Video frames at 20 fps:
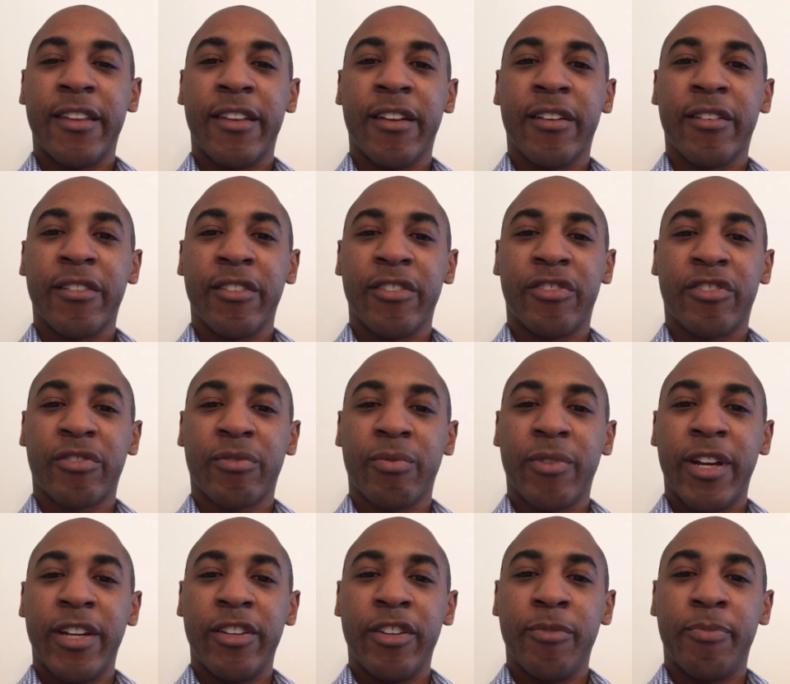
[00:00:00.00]
They're going to
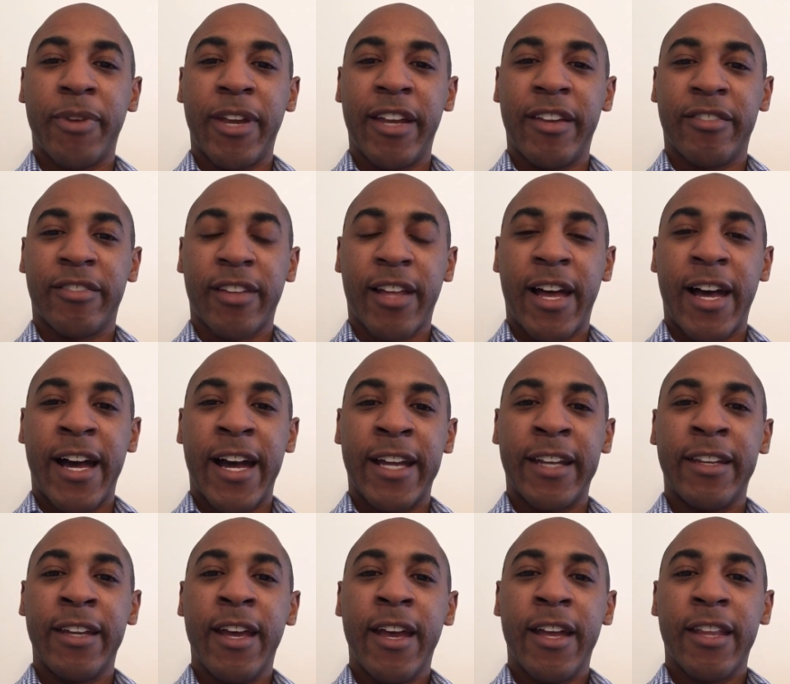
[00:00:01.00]
screen you based
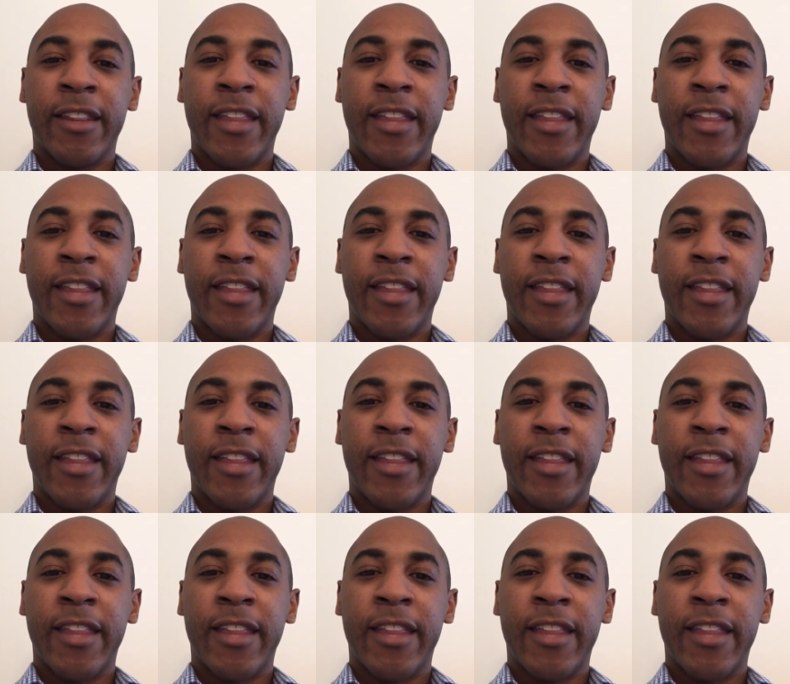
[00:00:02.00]
on